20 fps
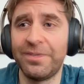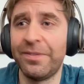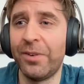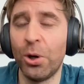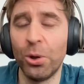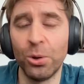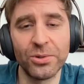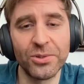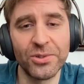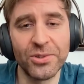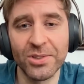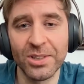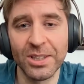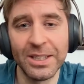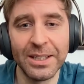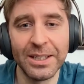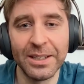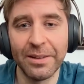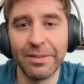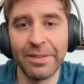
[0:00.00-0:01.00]
just
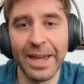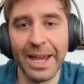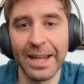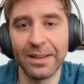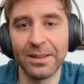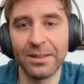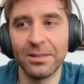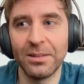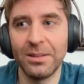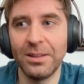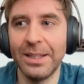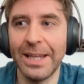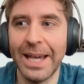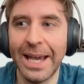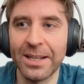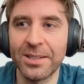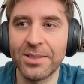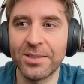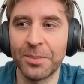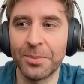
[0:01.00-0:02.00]
false, then
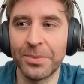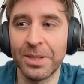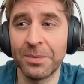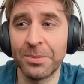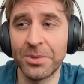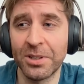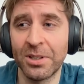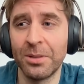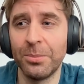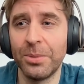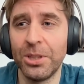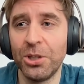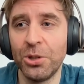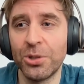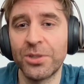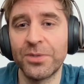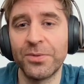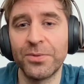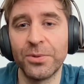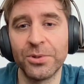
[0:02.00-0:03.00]
yes, sometimes it
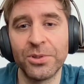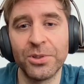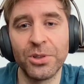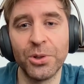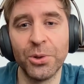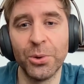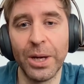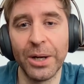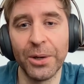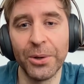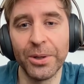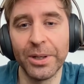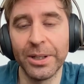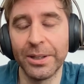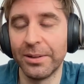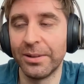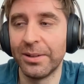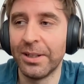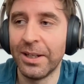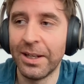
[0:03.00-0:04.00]
can be useful to go
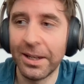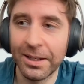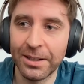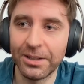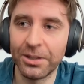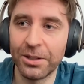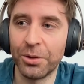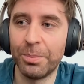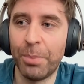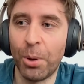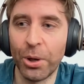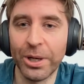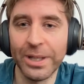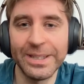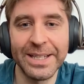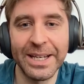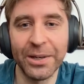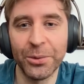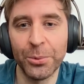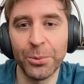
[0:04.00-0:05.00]
out and, you know,
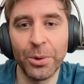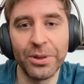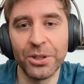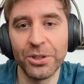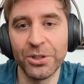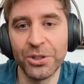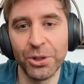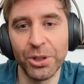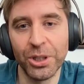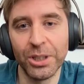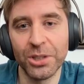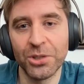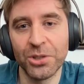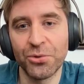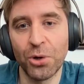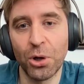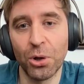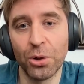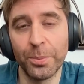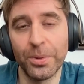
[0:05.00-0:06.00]
point out what they're
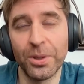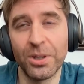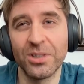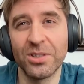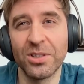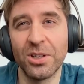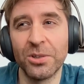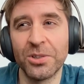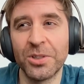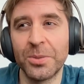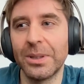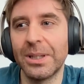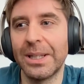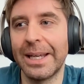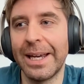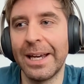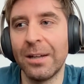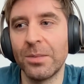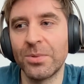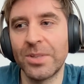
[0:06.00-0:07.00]
doing is wrong, because
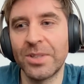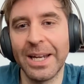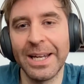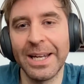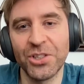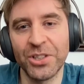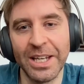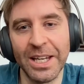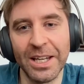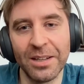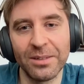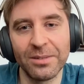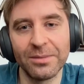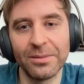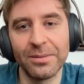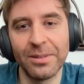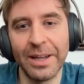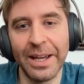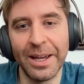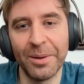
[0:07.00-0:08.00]
ultimately it helps to
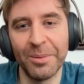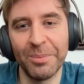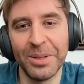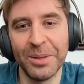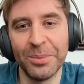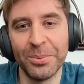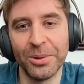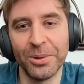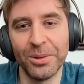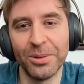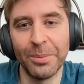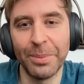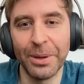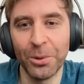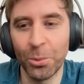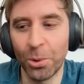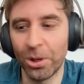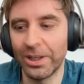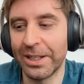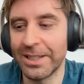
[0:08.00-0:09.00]
educate people
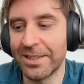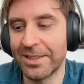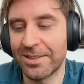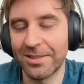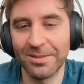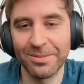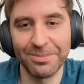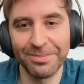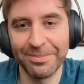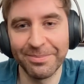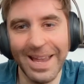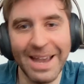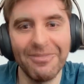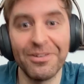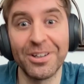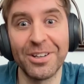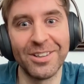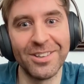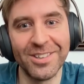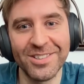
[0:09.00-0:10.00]
about what is
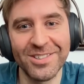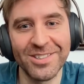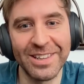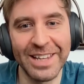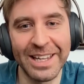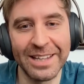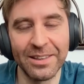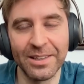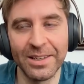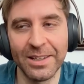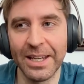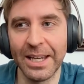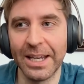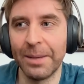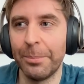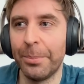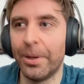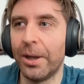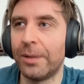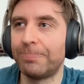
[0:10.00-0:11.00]
evidence at the end of the
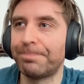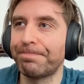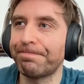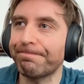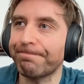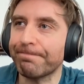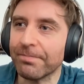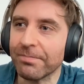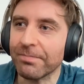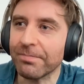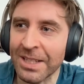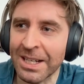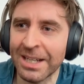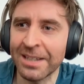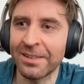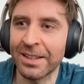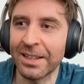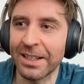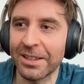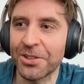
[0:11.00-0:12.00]
day. But
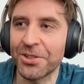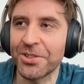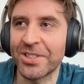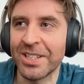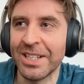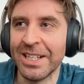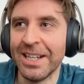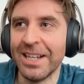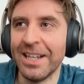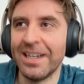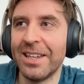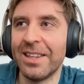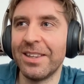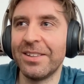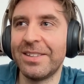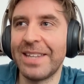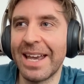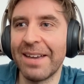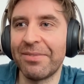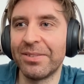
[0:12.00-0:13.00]
I think there's
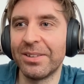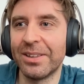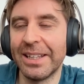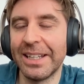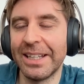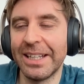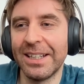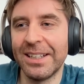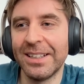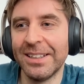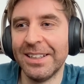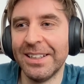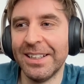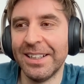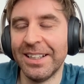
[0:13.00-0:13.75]
definitely.